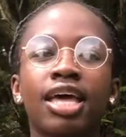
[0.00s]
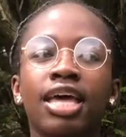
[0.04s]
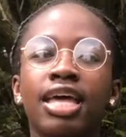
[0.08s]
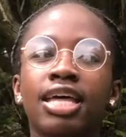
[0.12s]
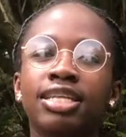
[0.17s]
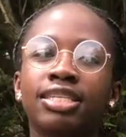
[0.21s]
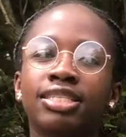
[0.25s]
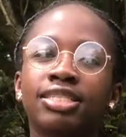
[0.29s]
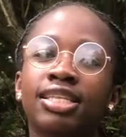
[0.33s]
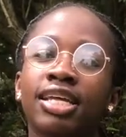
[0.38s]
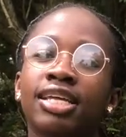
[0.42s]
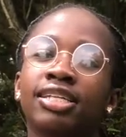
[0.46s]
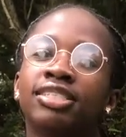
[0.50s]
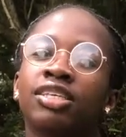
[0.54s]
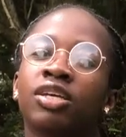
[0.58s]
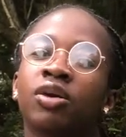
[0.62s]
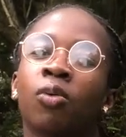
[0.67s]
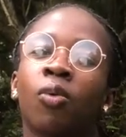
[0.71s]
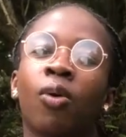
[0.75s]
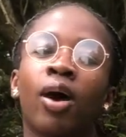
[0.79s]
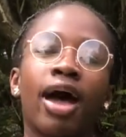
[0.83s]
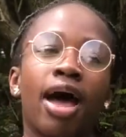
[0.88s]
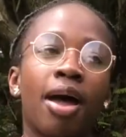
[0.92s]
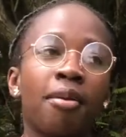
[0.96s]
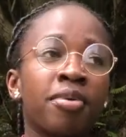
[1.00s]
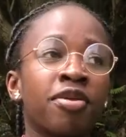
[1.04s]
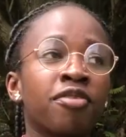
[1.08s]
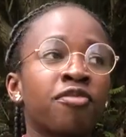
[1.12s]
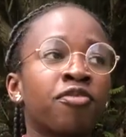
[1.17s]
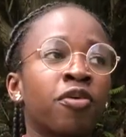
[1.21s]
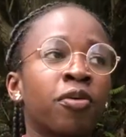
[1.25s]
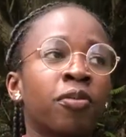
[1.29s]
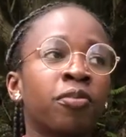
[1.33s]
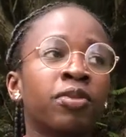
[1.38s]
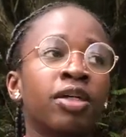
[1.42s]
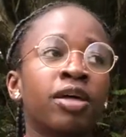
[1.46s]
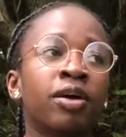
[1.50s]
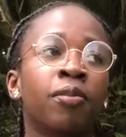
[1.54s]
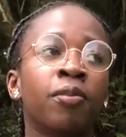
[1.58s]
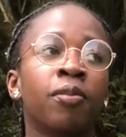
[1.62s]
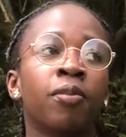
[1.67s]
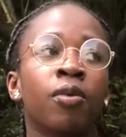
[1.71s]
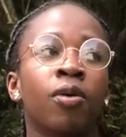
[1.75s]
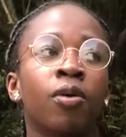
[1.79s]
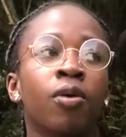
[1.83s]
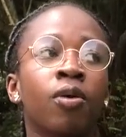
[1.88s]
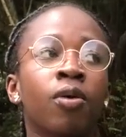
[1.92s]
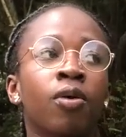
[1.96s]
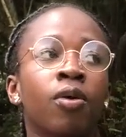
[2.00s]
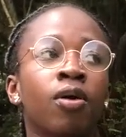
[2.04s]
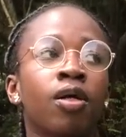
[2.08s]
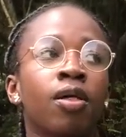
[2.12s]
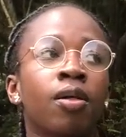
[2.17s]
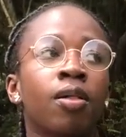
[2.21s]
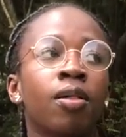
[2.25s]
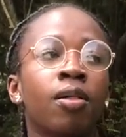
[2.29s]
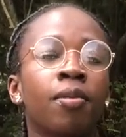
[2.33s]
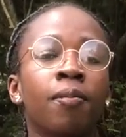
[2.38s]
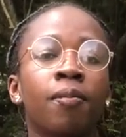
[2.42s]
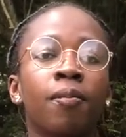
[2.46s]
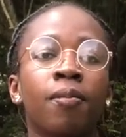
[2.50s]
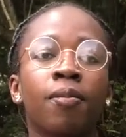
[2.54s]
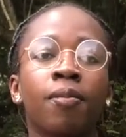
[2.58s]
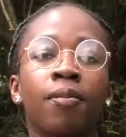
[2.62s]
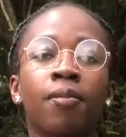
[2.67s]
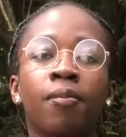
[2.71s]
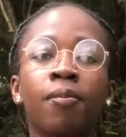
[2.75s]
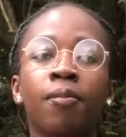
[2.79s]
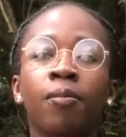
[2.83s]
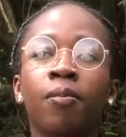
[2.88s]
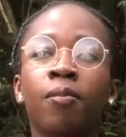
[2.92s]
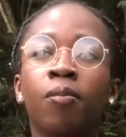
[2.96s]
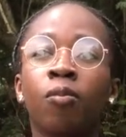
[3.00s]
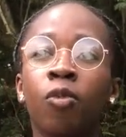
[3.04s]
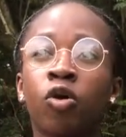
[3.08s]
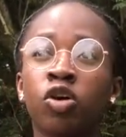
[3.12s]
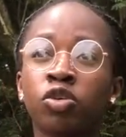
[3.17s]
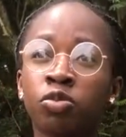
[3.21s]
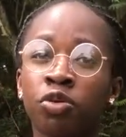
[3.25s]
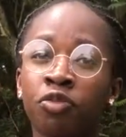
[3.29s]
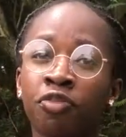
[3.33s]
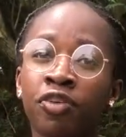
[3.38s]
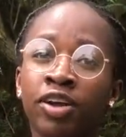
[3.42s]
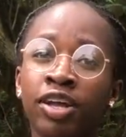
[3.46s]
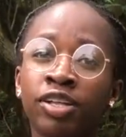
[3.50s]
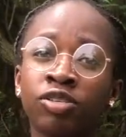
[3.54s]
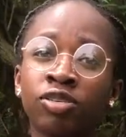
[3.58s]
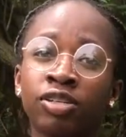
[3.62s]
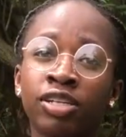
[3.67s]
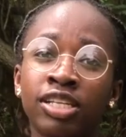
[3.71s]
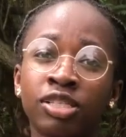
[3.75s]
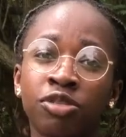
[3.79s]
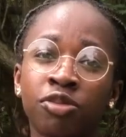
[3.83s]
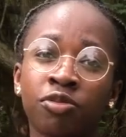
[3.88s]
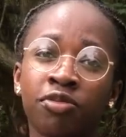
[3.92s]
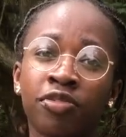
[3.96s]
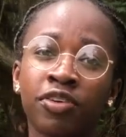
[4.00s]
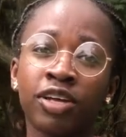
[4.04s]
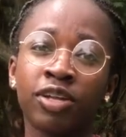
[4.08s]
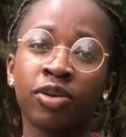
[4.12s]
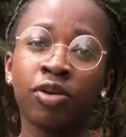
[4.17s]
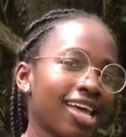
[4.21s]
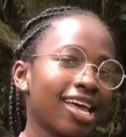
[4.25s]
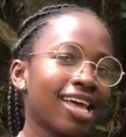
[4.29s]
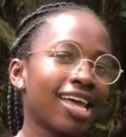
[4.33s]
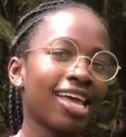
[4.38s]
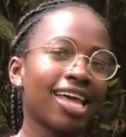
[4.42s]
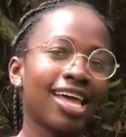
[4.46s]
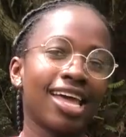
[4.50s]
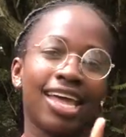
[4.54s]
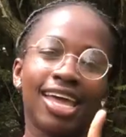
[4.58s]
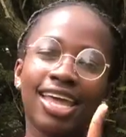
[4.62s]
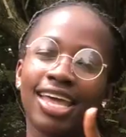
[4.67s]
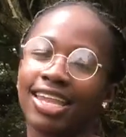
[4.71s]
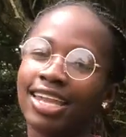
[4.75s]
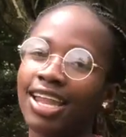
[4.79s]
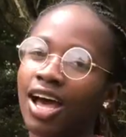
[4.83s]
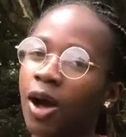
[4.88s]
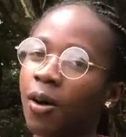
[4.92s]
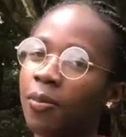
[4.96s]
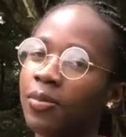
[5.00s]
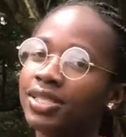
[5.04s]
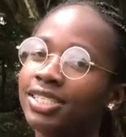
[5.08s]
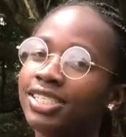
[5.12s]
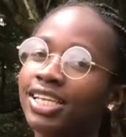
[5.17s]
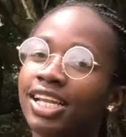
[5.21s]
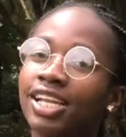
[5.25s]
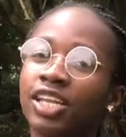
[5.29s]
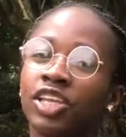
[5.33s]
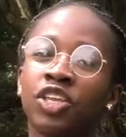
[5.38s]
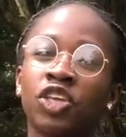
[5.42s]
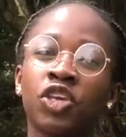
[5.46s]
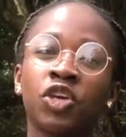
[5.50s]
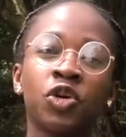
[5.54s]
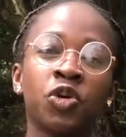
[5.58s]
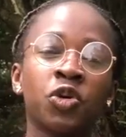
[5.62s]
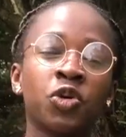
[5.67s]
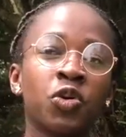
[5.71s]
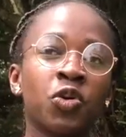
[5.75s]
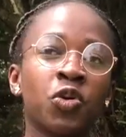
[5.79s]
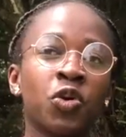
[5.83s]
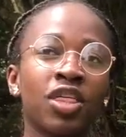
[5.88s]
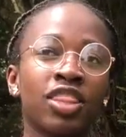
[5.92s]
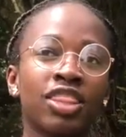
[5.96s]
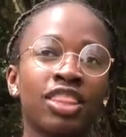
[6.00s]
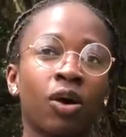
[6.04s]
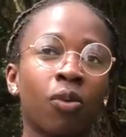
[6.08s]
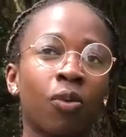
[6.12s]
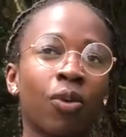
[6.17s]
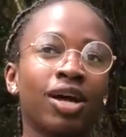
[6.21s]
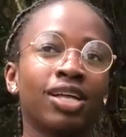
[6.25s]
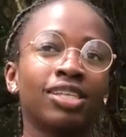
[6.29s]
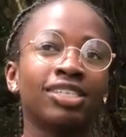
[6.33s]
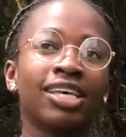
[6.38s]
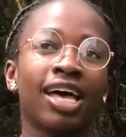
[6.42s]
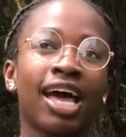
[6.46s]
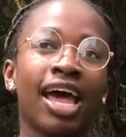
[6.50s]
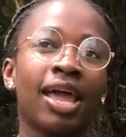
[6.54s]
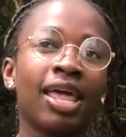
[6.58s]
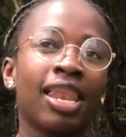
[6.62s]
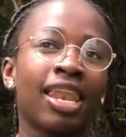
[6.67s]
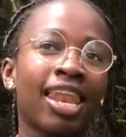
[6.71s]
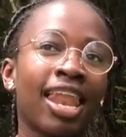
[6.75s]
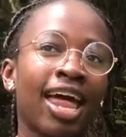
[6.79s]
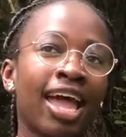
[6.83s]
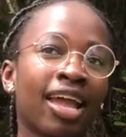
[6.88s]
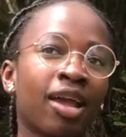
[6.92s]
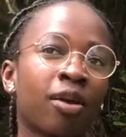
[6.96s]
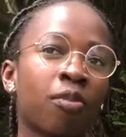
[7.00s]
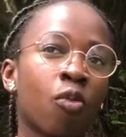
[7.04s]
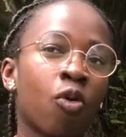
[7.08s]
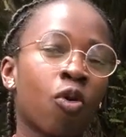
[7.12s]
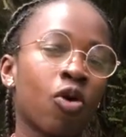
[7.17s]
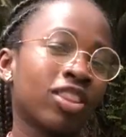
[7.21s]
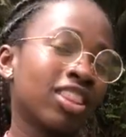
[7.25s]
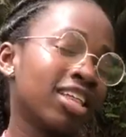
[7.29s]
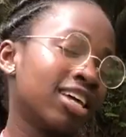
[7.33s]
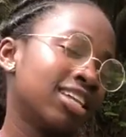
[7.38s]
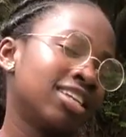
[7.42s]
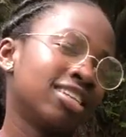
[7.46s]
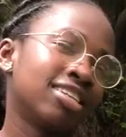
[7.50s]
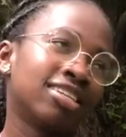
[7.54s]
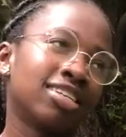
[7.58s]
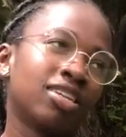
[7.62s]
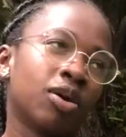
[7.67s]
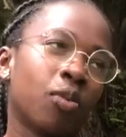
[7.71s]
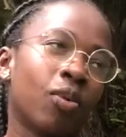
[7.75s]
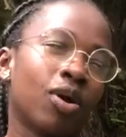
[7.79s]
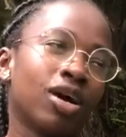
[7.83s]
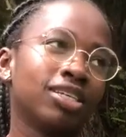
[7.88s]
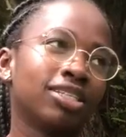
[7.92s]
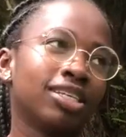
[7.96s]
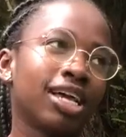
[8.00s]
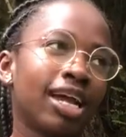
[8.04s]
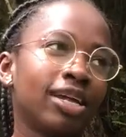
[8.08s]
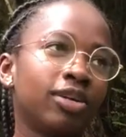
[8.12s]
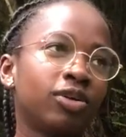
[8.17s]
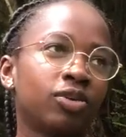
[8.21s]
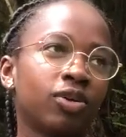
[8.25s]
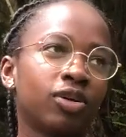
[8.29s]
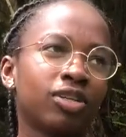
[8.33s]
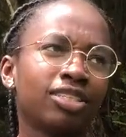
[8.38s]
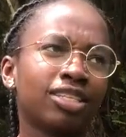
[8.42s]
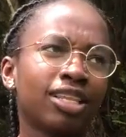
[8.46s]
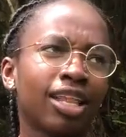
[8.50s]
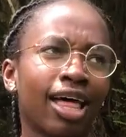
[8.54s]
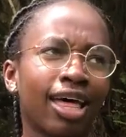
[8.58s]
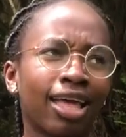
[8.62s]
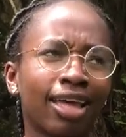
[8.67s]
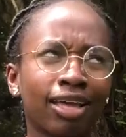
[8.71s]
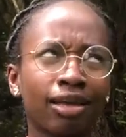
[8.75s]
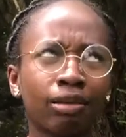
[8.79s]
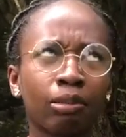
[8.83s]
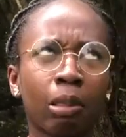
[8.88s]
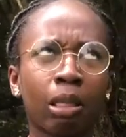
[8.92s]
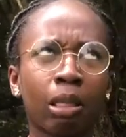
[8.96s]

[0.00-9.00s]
and stating why. I mean, from the most preferred to least preferred. And I'll be telling you the ones I like more than the ones I do not like